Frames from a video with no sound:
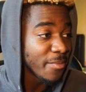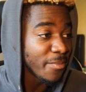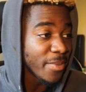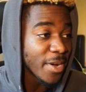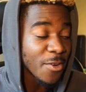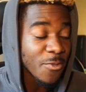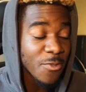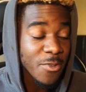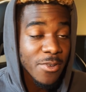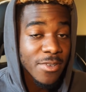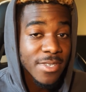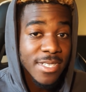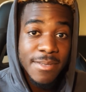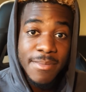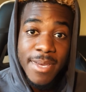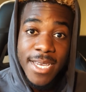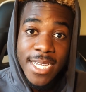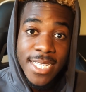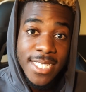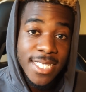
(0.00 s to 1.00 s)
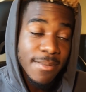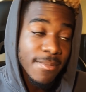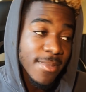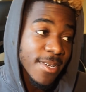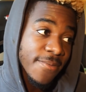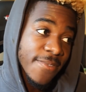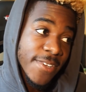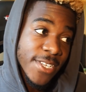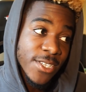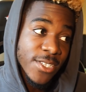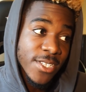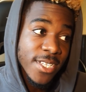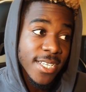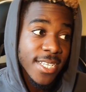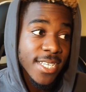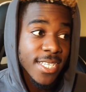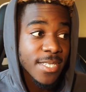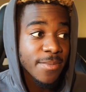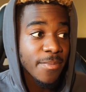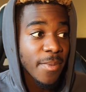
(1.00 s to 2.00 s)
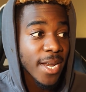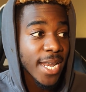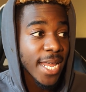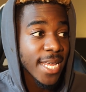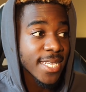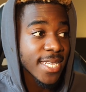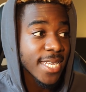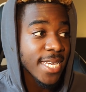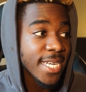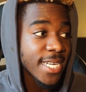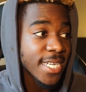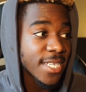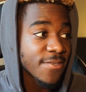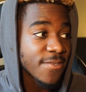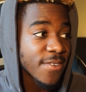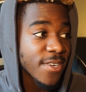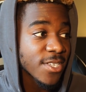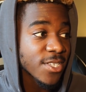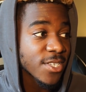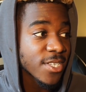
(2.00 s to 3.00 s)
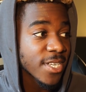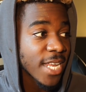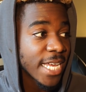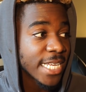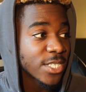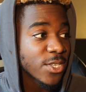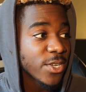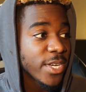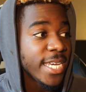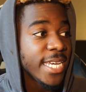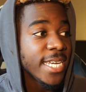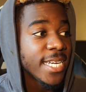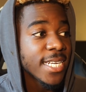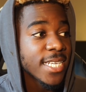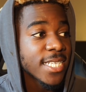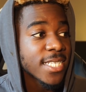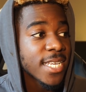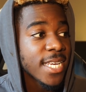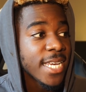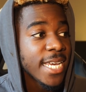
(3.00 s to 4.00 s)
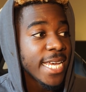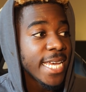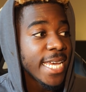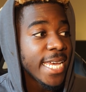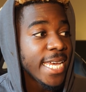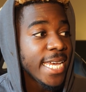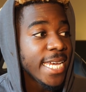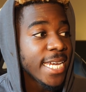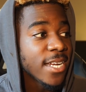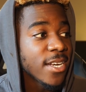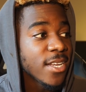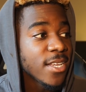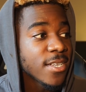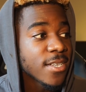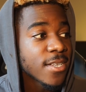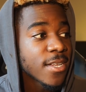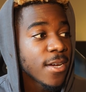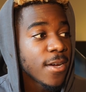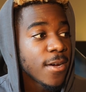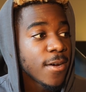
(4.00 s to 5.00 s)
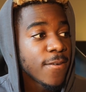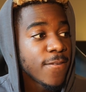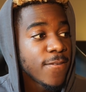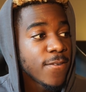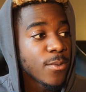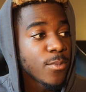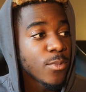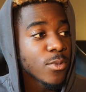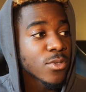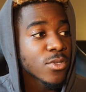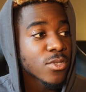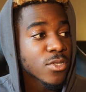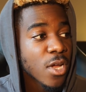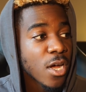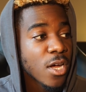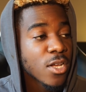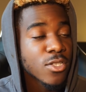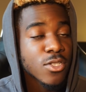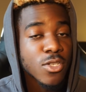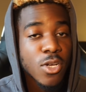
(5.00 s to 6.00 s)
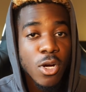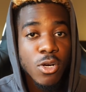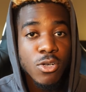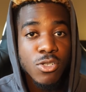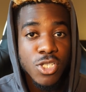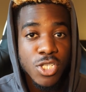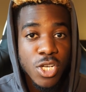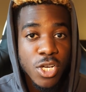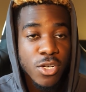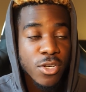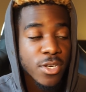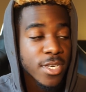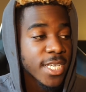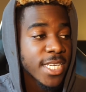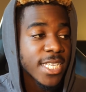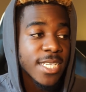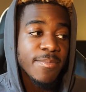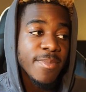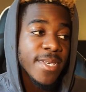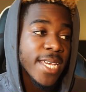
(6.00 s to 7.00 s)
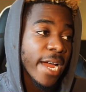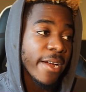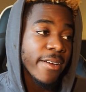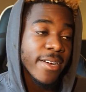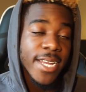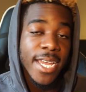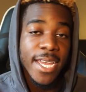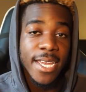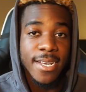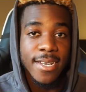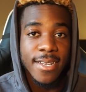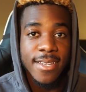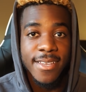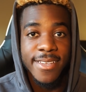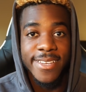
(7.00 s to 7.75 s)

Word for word: But if we were to make a similar video to this, but like the English version, like so English, England football stars goal show, it'd be Harry Kane.